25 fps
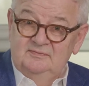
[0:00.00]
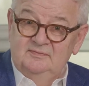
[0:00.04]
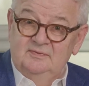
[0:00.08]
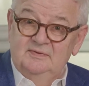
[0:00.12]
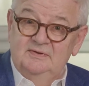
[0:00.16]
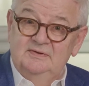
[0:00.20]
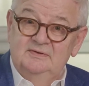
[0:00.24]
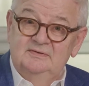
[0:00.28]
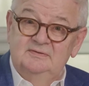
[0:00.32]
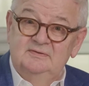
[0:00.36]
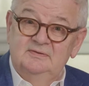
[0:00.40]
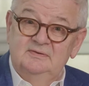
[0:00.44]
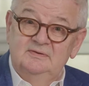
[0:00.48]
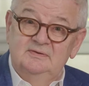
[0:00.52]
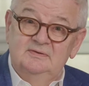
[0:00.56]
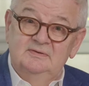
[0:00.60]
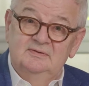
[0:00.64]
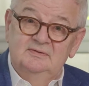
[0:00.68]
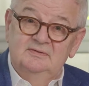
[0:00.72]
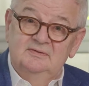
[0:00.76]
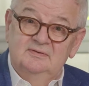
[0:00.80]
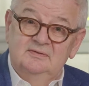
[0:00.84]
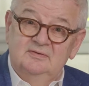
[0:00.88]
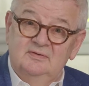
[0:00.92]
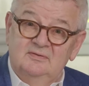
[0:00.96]

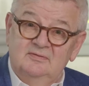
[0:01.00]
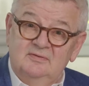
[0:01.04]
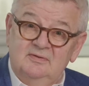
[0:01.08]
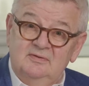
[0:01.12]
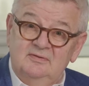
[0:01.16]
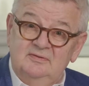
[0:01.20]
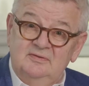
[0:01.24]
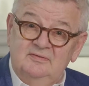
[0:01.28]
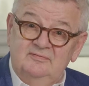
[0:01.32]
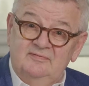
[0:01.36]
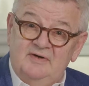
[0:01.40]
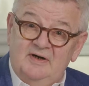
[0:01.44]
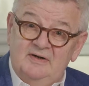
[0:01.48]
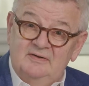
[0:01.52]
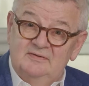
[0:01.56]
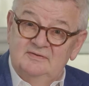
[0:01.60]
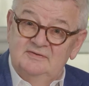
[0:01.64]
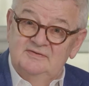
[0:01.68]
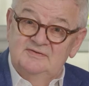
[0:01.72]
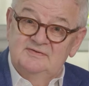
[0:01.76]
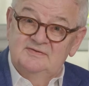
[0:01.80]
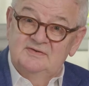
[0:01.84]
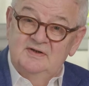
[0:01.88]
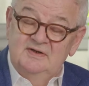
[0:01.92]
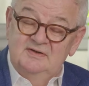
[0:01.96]
where the
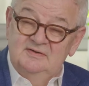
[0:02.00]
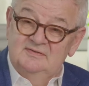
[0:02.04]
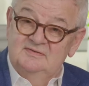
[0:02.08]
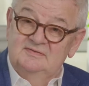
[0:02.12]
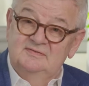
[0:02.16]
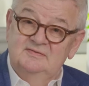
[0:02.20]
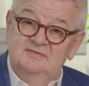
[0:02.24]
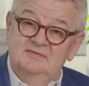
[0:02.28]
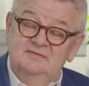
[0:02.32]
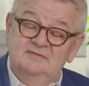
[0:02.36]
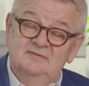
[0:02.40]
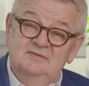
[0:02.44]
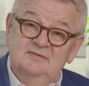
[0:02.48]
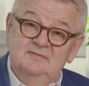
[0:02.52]
coronavirus hit